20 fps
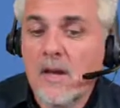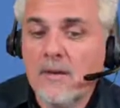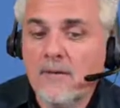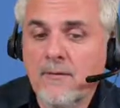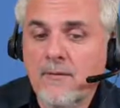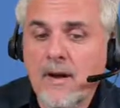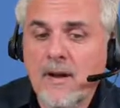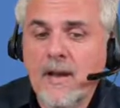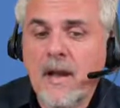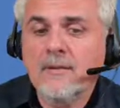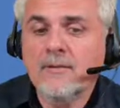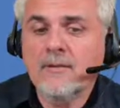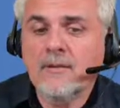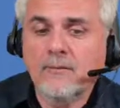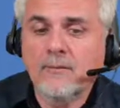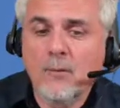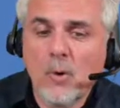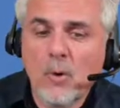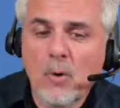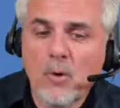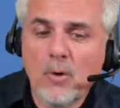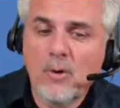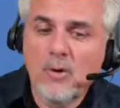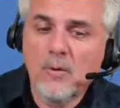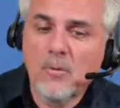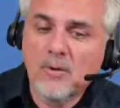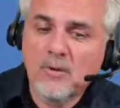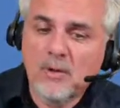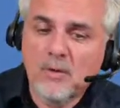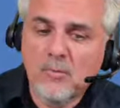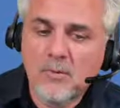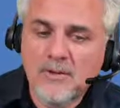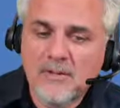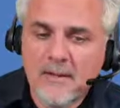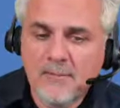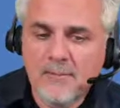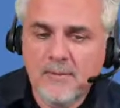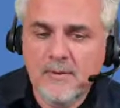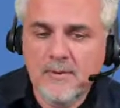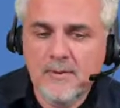I asked for a return
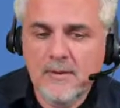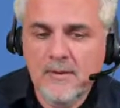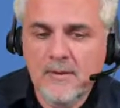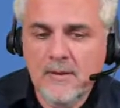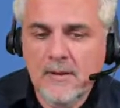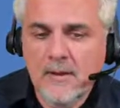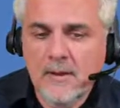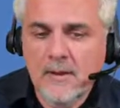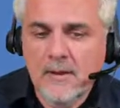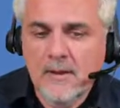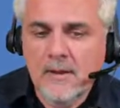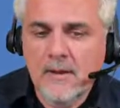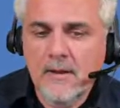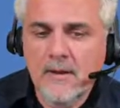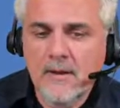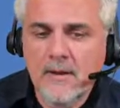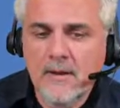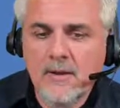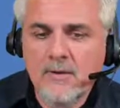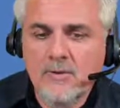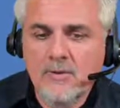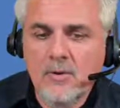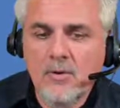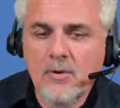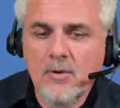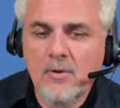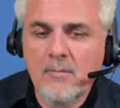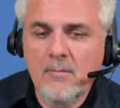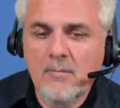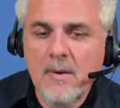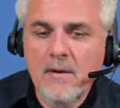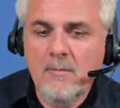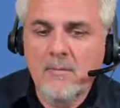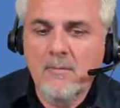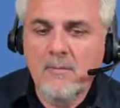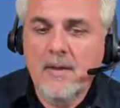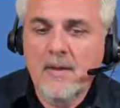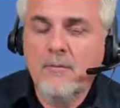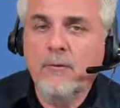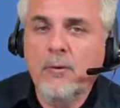receipt, the
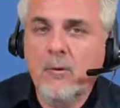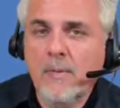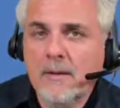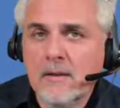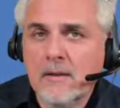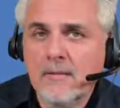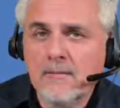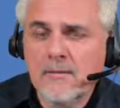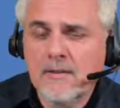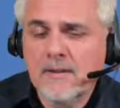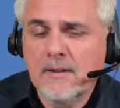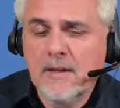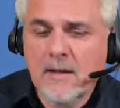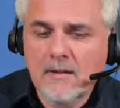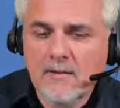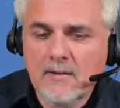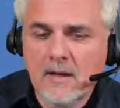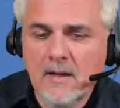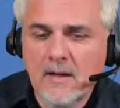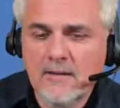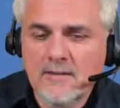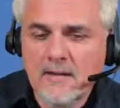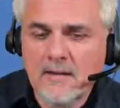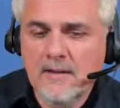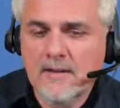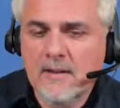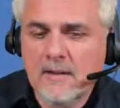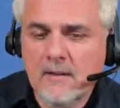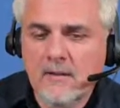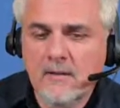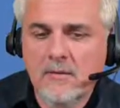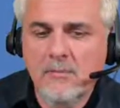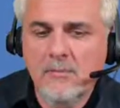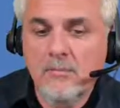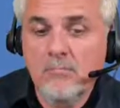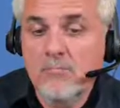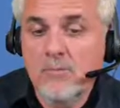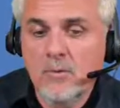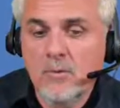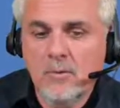mail format. In this case, I selected
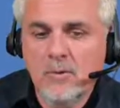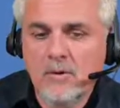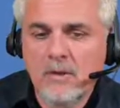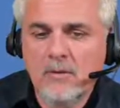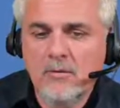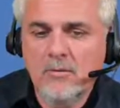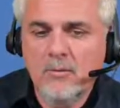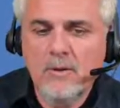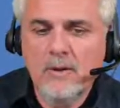the